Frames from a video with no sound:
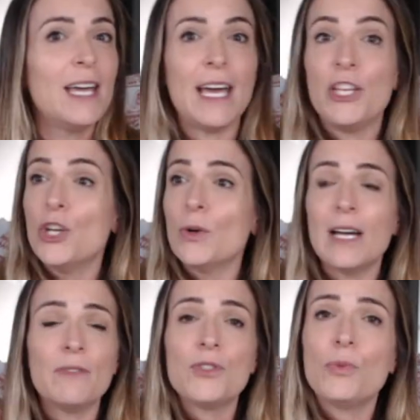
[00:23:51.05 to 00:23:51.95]
and you don't
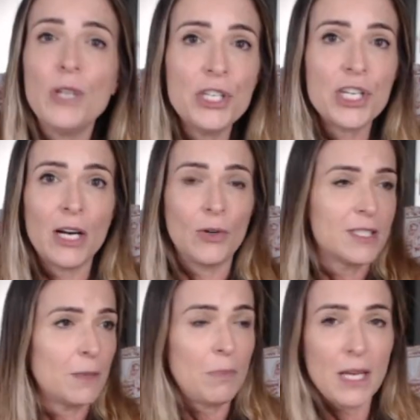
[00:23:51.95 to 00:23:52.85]
have to reach
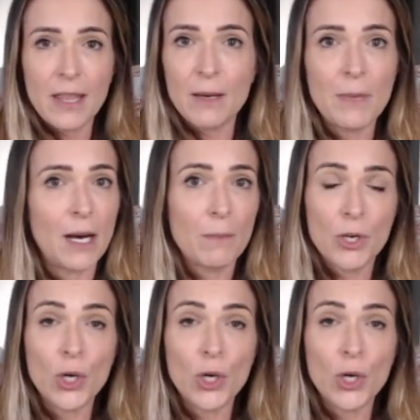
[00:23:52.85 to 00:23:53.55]
out to pick them up.